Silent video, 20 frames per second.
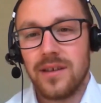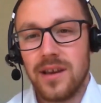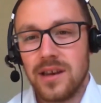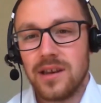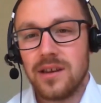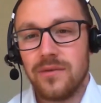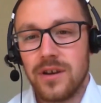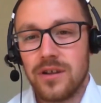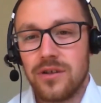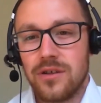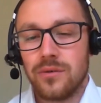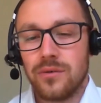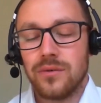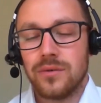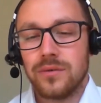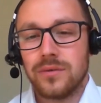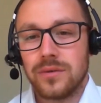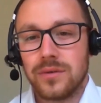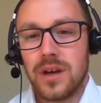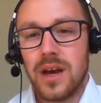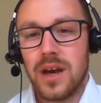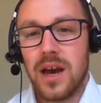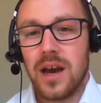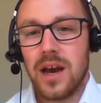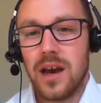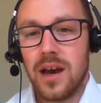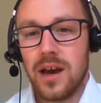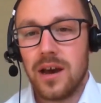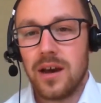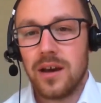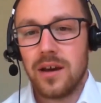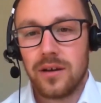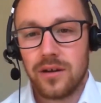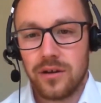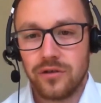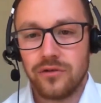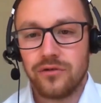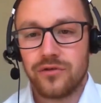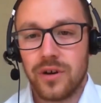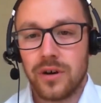the individual
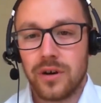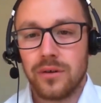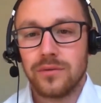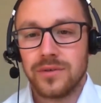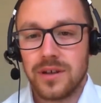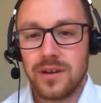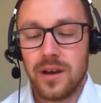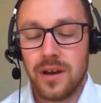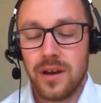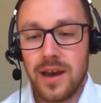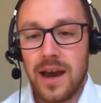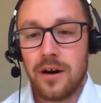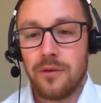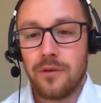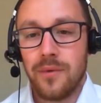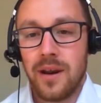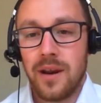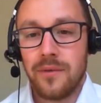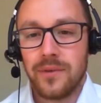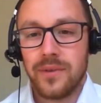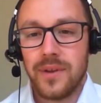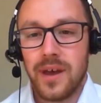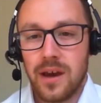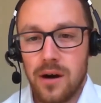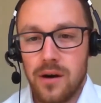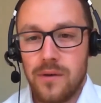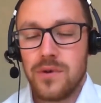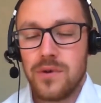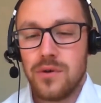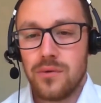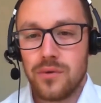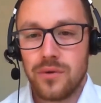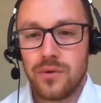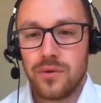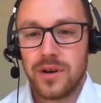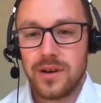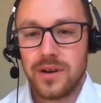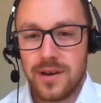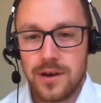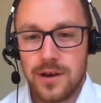controls and how relevant they are for your
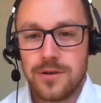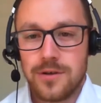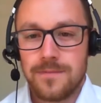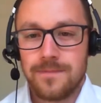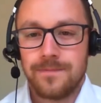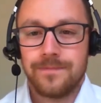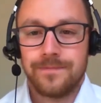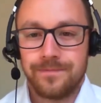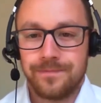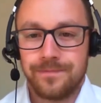organization.